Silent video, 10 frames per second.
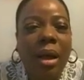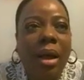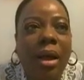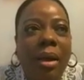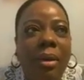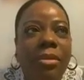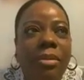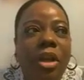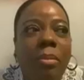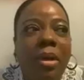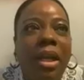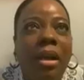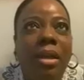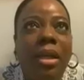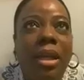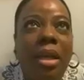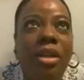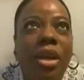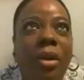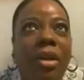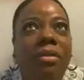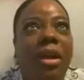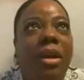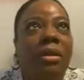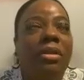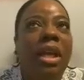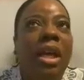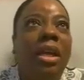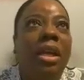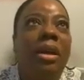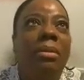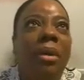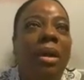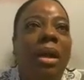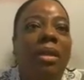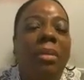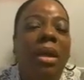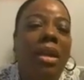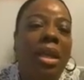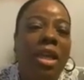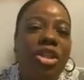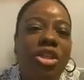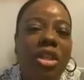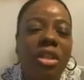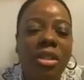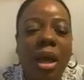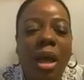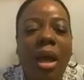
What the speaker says: But again, if they're taking other medications,